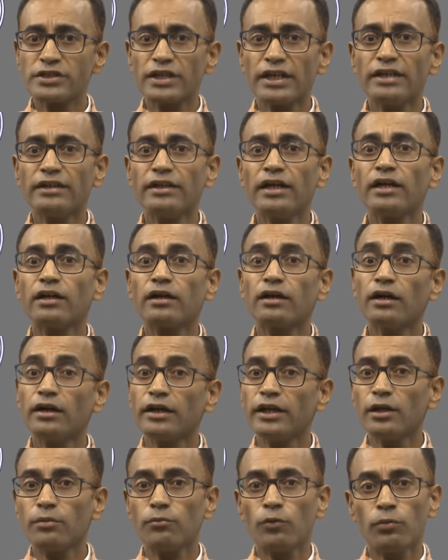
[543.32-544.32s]
in their
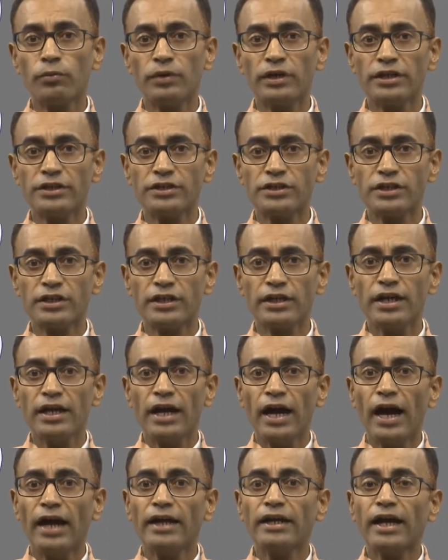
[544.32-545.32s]
career mobility
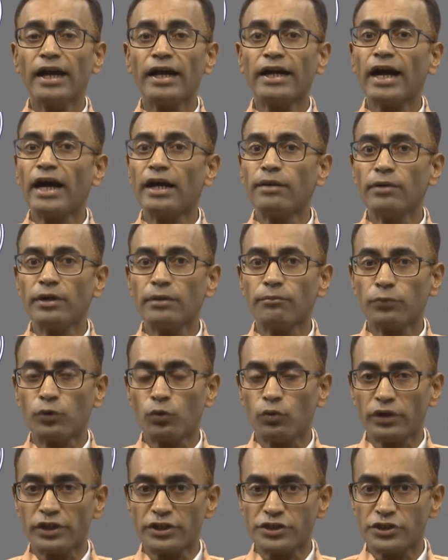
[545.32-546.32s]
and academic
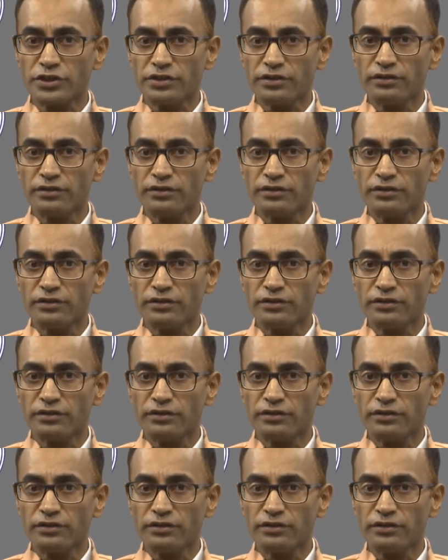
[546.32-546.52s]
progression.